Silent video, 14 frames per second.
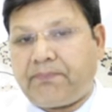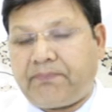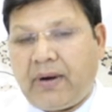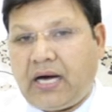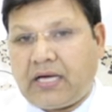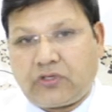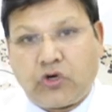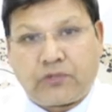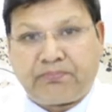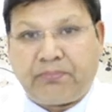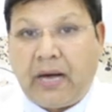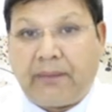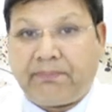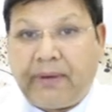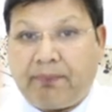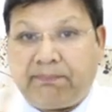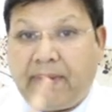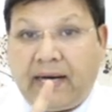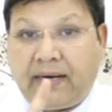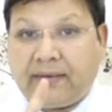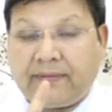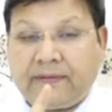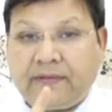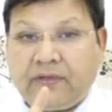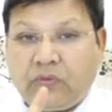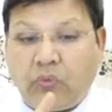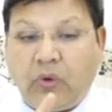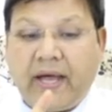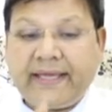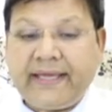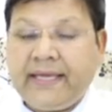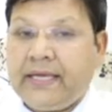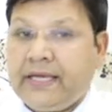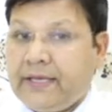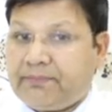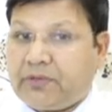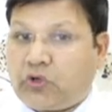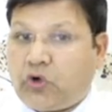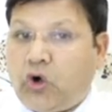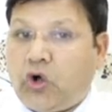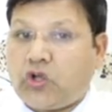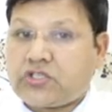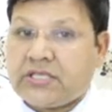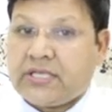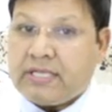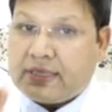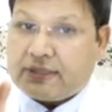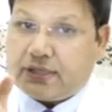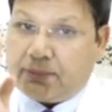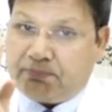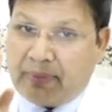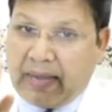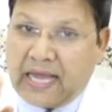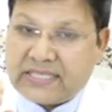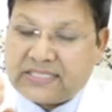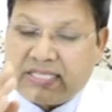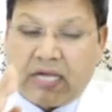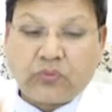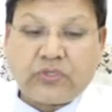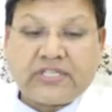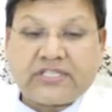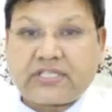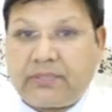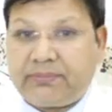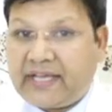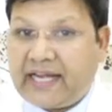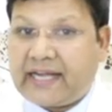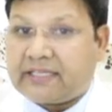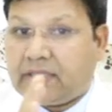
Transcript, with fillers: pa, not pa, pa, pa. Why? Because the pa sound is coming at the